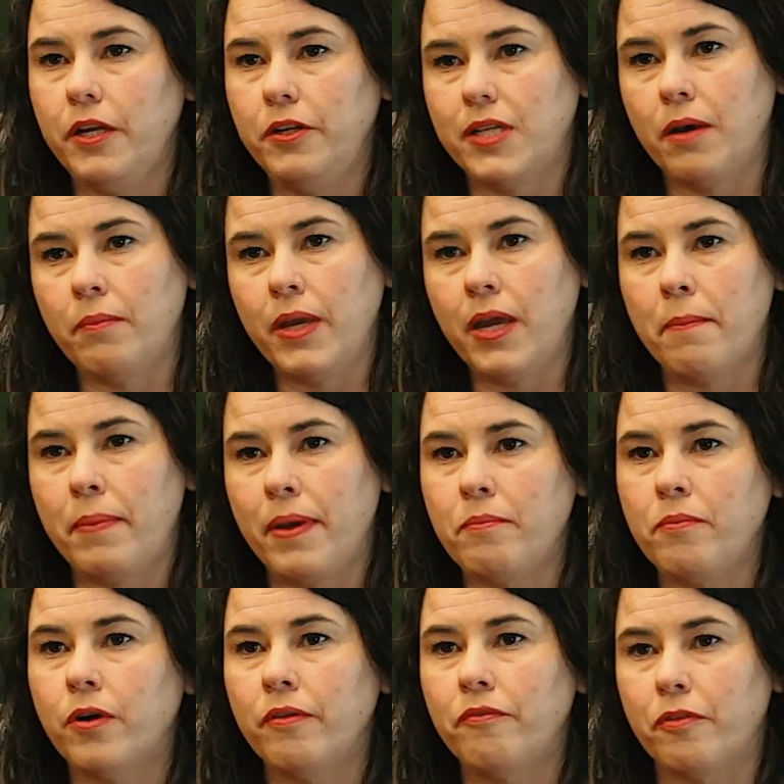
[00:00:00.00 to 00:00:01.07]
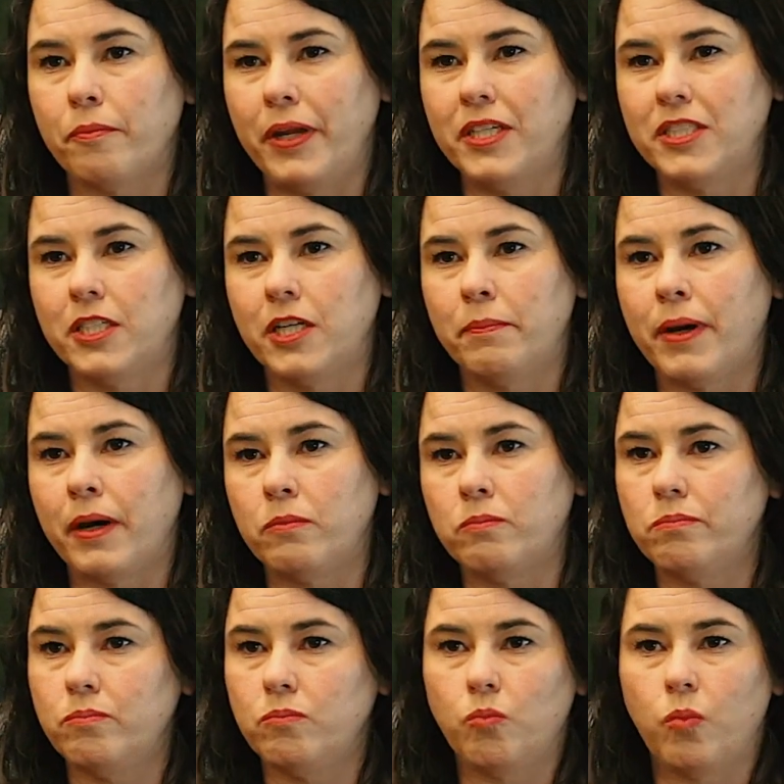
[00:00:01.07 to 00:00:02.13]
you tell me a bit more information about
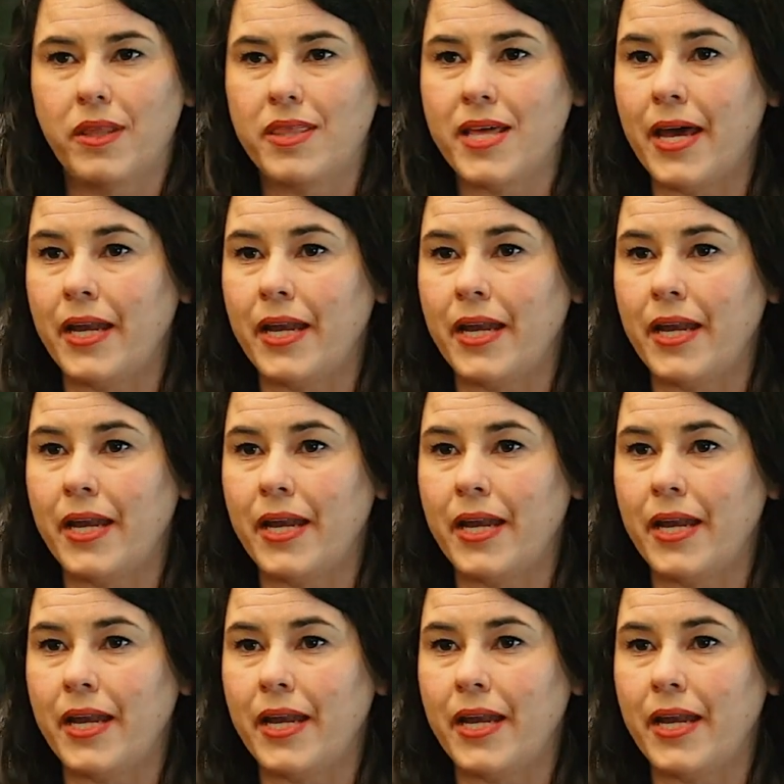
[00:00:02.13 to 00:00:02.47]
what that